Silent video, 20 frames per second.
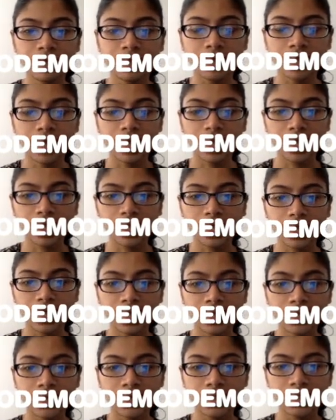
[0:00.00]

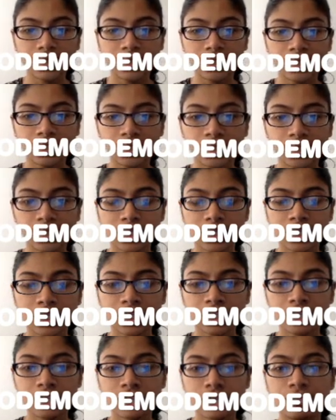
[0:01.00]
And
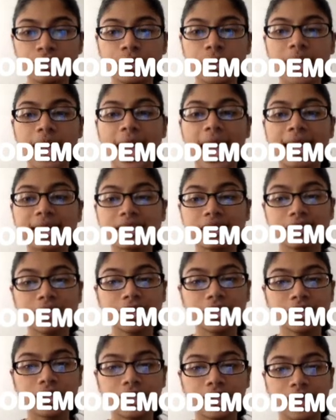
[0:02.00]
so if you want to activate
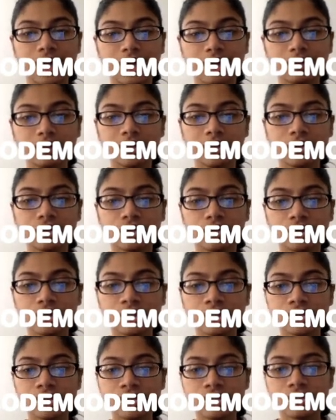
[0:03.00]
your account in order
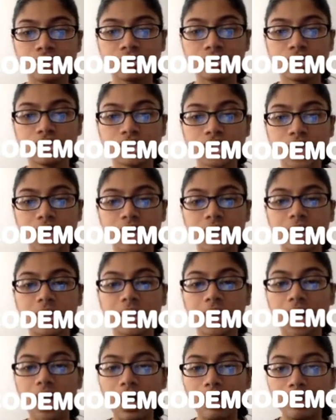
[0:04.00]
to share and
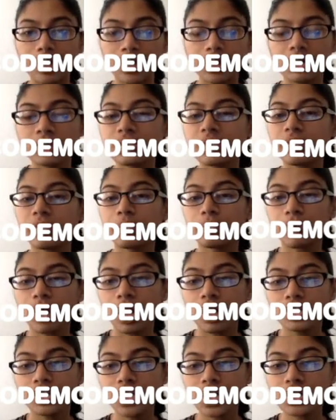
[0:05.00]
comment on different
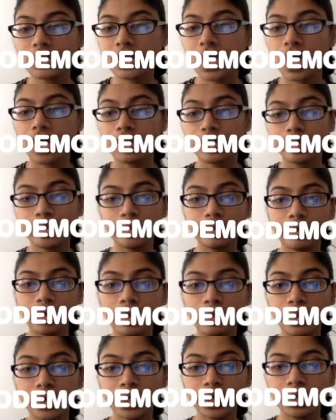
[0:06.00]
projects that other people are
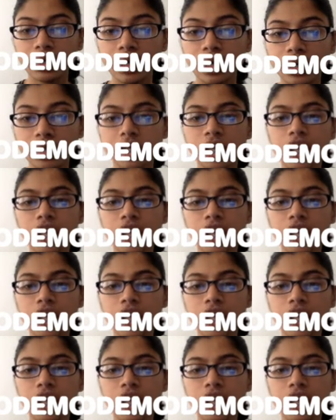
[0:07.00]
working on,